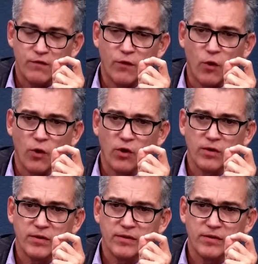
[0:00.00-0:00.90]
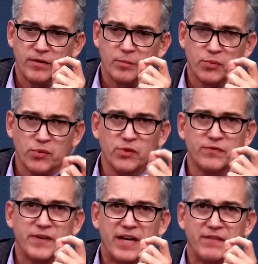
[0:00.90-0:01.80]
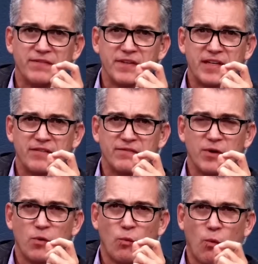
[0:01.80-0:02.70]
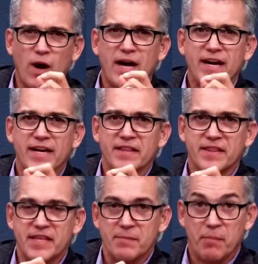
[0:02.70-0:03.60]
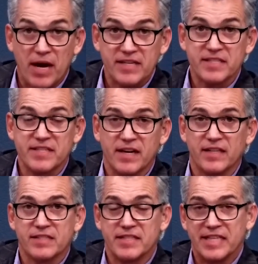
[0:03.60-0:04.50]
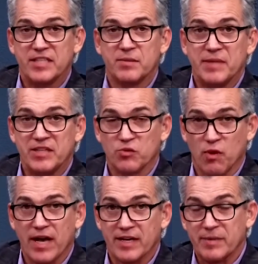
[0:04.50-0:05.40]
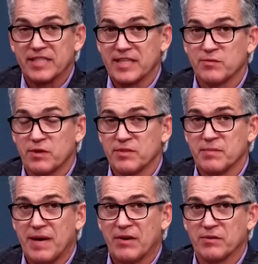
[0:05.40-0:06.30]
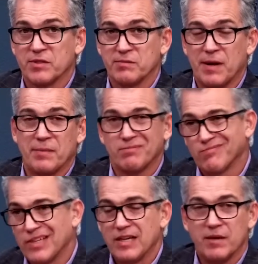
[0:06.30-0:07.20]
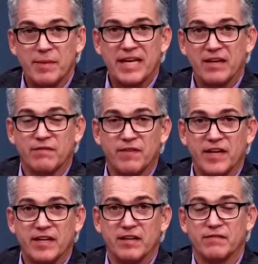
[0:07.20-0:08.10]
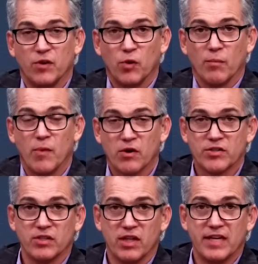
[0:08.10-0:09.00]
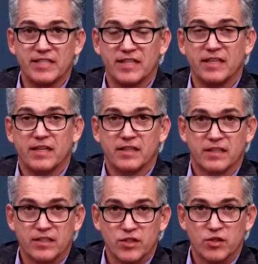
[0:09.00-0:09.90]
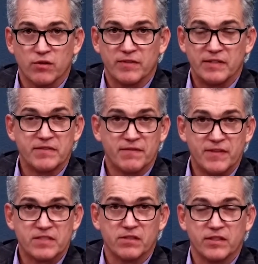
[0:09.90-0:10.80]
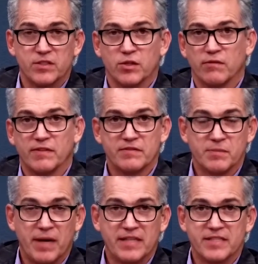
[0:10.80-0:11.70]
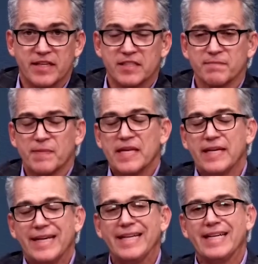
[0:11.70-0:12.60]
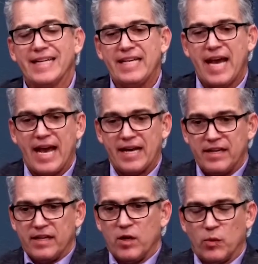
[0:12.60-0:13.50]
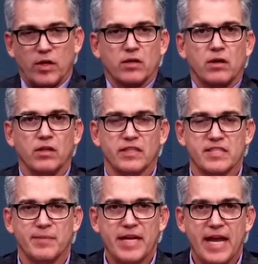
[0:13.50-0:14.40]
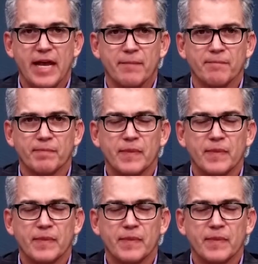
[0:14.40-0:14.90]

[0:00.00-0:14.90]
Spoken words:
for proof of why the Bastiats need to be derided, because that's what it was about. It was about making fun of or marginalizing the conservatives, the fiscal conservatives, the Bastiats. In it, he had what I'll call Exhibit A.